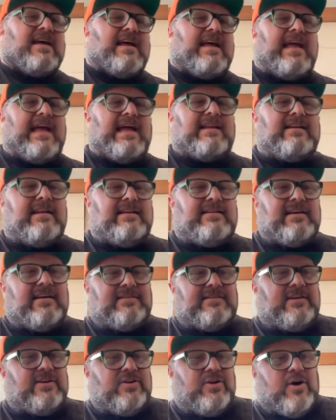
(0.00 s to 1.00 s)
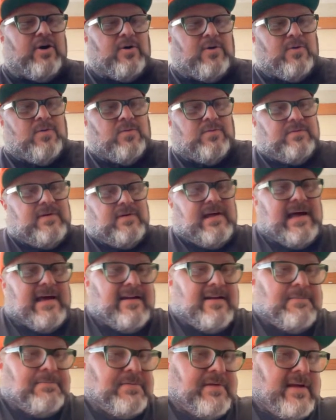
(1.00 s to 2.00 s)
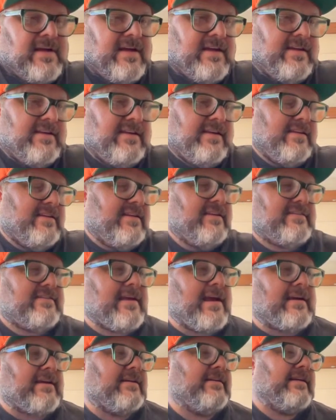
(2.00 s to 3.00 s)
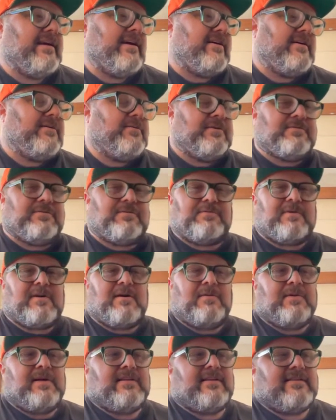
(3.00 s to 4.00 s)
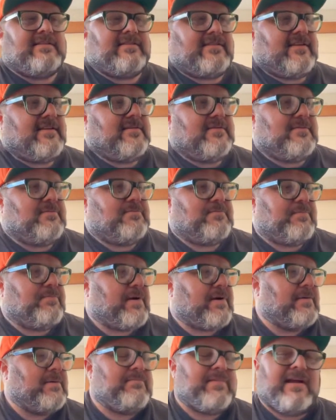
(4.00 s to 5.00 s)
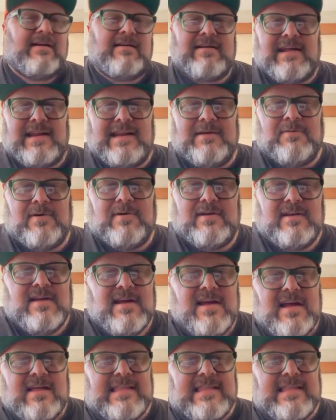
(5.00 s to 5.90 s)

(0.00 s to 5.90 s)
And does he know how to play in the secondary, which was one of our weaknesses, probably better than anyone.